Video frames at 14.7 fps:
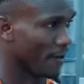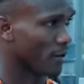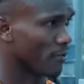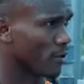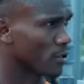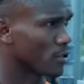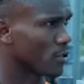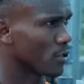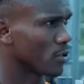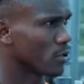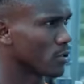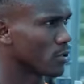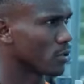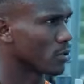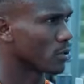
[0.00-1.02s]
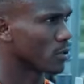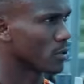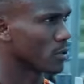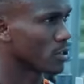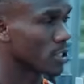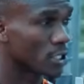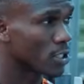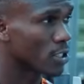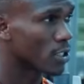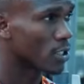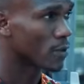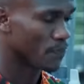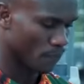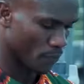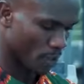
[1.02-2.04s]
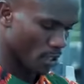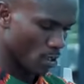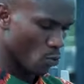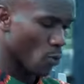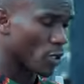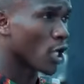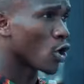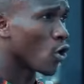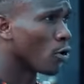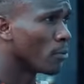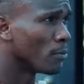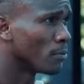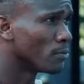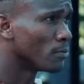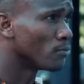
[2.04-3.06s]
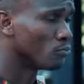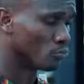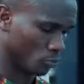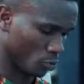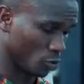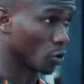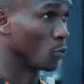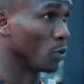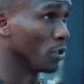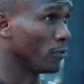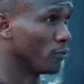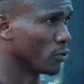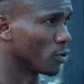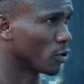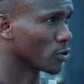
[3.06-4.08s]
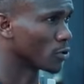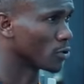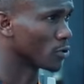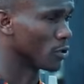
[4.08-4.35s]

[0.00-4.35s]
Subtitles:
Very, very serious. See, when they come, they will live with us.